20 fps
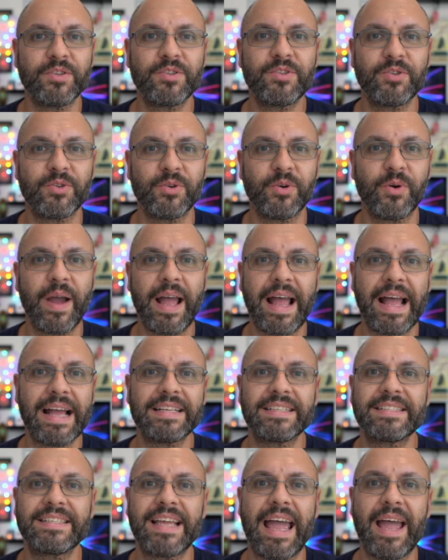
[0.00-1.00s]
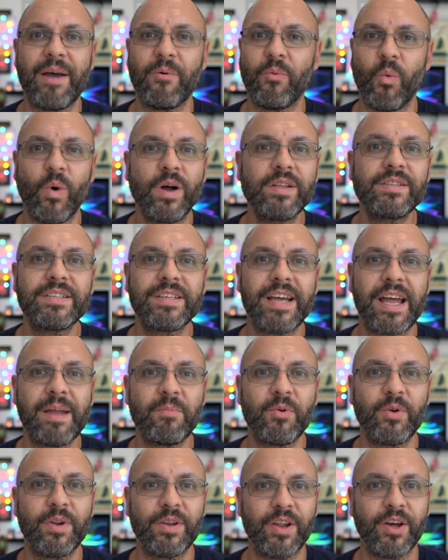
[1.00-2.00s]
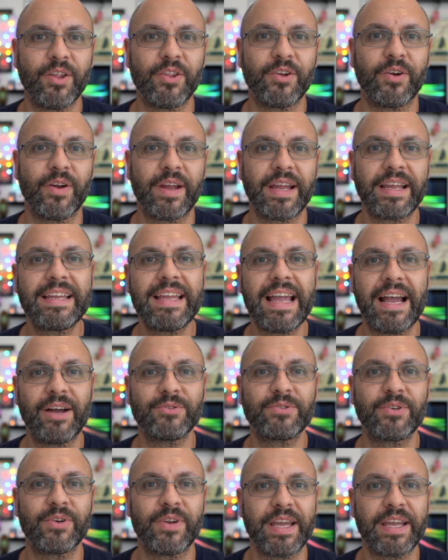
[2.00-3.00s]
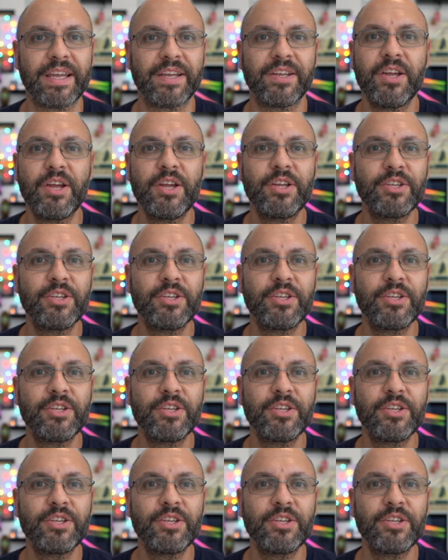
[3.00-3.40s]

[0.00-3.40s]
to has at one time or another encountered a